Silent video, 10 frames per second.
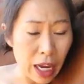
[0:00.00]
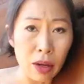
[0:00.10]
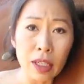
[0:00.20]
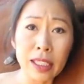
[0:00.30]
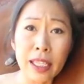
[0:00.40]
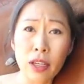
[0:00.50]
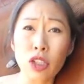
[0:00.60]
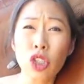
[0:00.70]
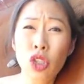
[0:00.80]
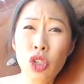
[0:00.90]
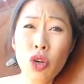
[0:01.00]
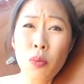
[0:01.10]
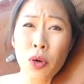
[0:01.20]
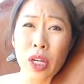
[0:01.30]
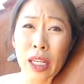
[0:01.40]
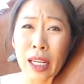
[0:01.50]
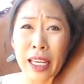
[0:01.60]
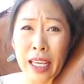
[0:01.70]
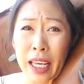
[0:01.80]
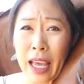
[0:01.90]
how Lasair is super
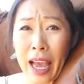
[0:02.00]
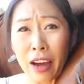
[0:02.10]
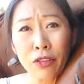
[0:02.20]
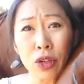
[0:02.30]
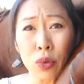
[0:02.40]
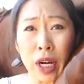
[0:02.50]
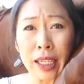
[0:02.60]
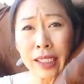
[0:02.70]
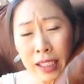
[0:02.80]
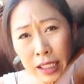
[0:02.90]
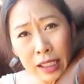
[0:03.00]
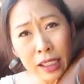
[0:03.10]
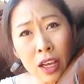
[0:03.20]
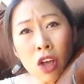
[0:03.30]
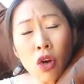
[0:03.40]
clingy after races?